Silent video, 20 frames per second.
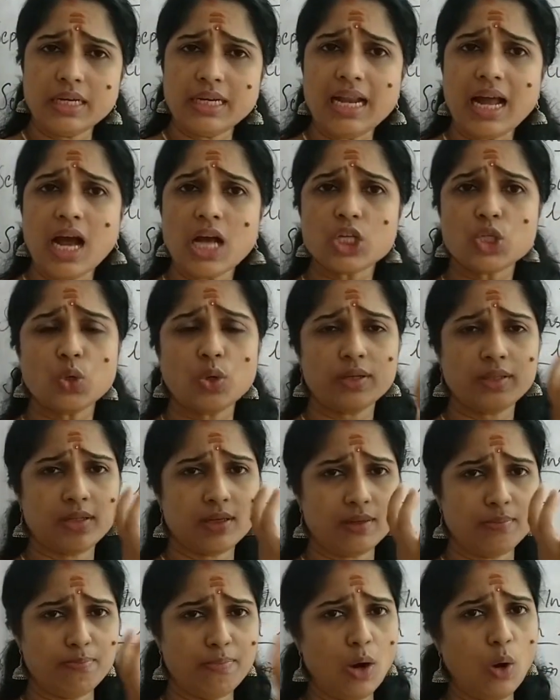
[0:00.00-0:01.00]
glass or
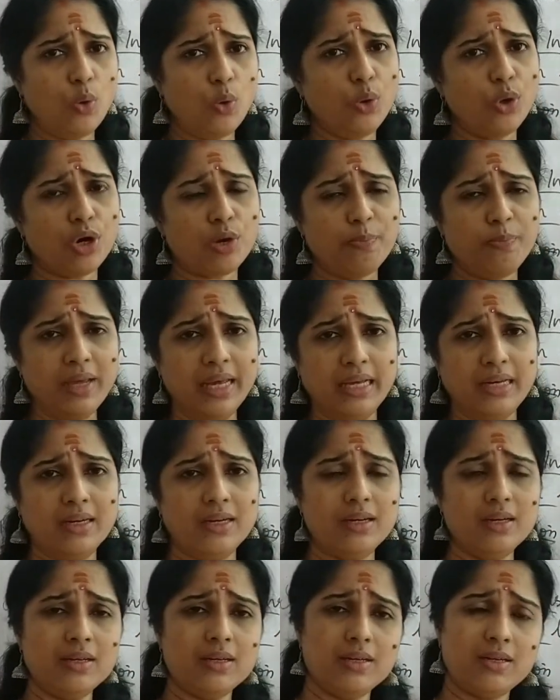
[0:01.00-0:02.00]
the bowl or
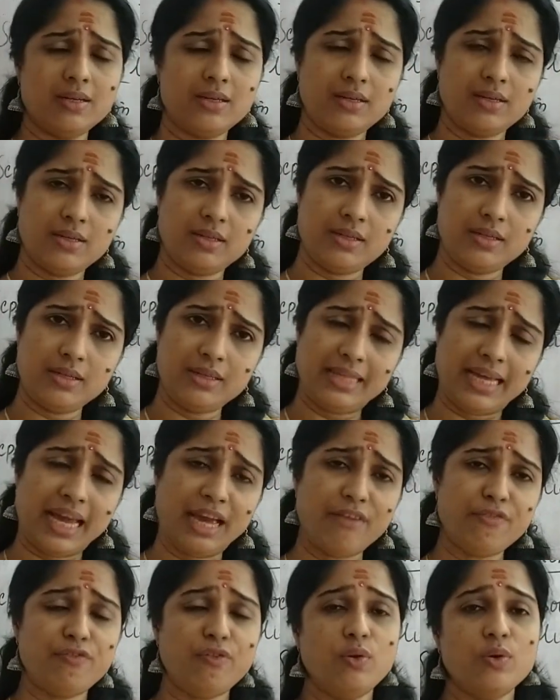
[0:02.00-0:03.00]
beaker
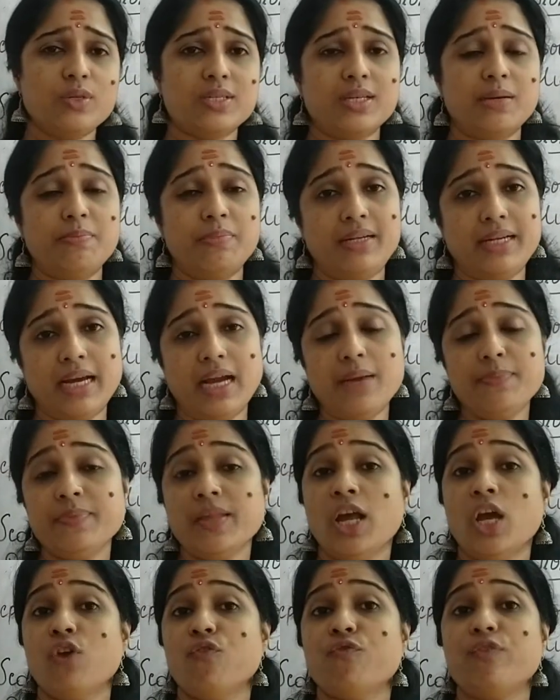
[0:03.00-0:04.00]
there for some
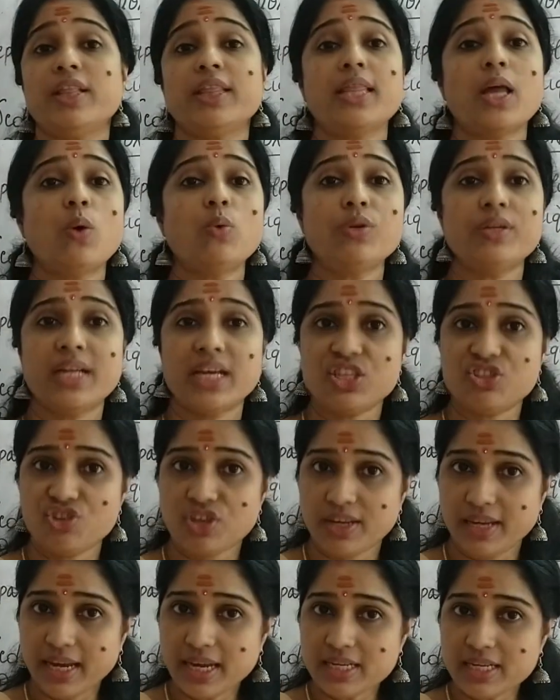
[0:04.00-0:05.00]
time without
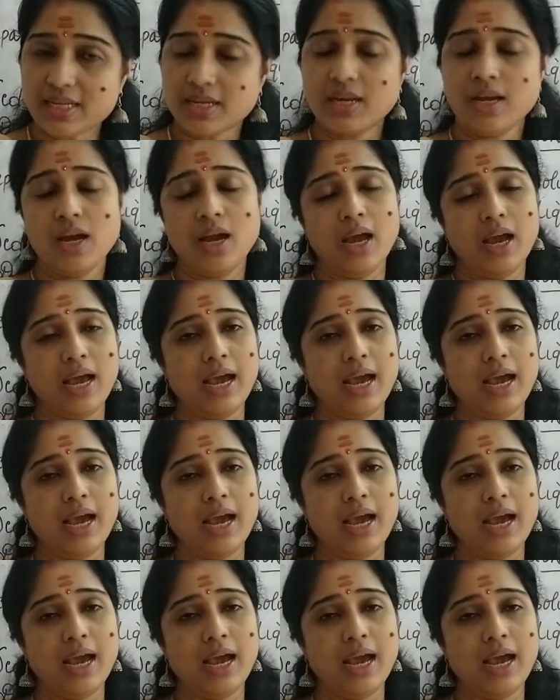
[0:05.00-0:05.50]
touching it,